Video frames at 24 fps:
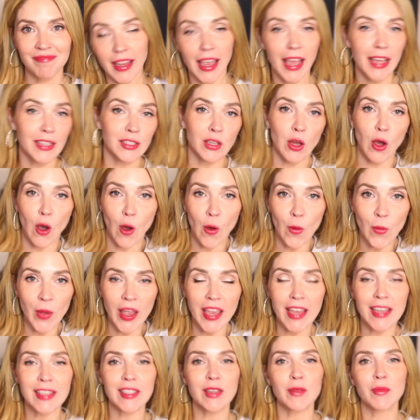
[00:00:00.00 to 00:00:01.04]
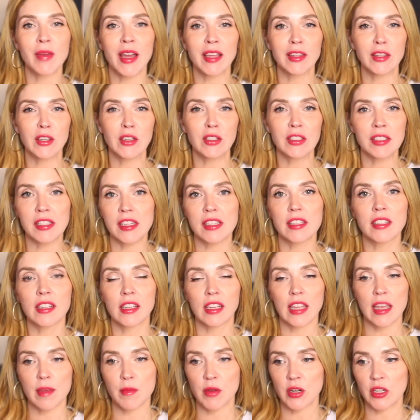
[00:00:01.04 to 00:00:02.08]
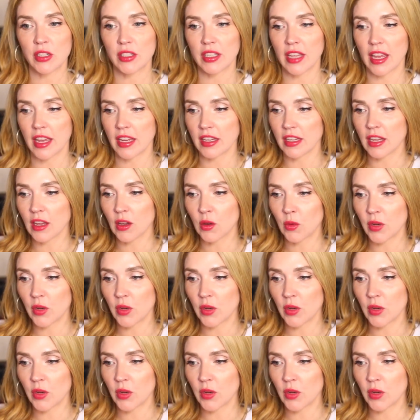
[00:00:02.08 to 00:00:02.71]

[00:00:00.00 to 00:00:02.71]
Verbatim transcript: as always my little disclaimers and